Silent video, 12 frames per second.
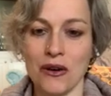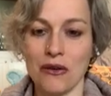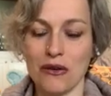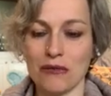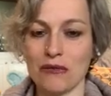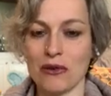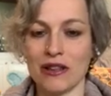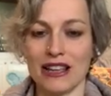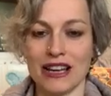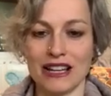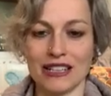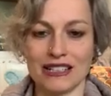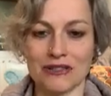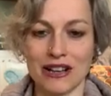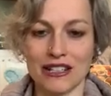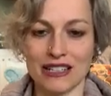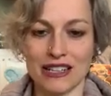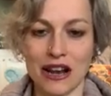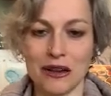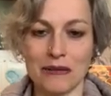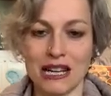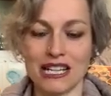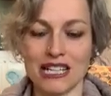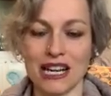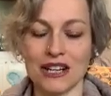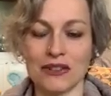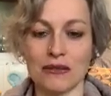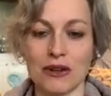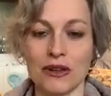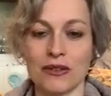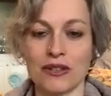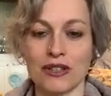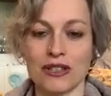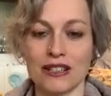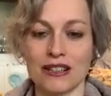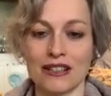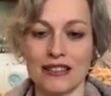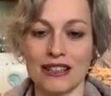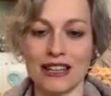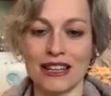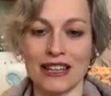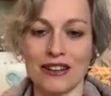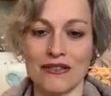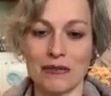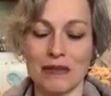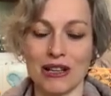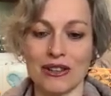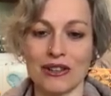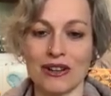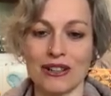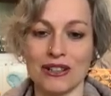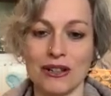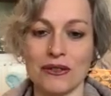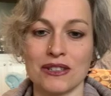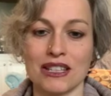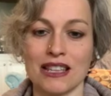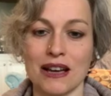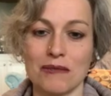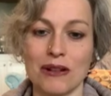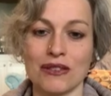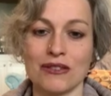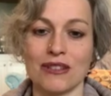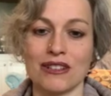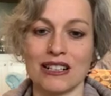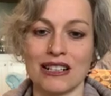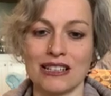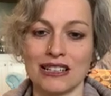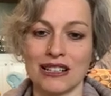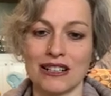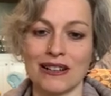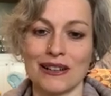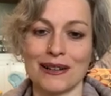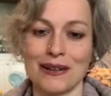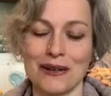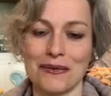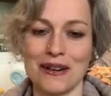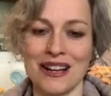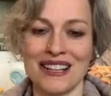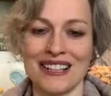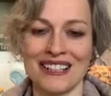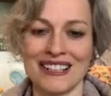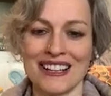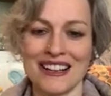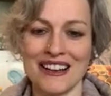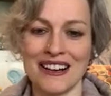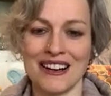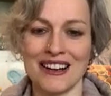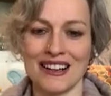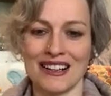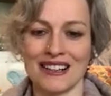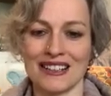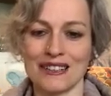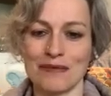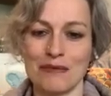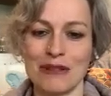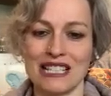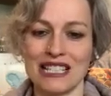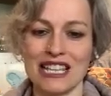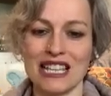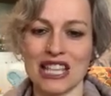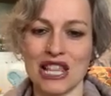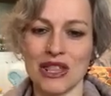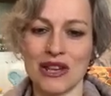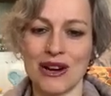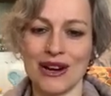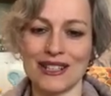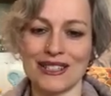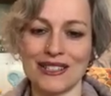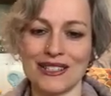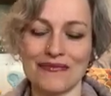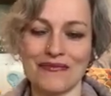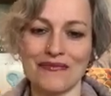or more like transcendental meditation where you're just thinking of a mantra and using that mantra to clear away busy thoughts.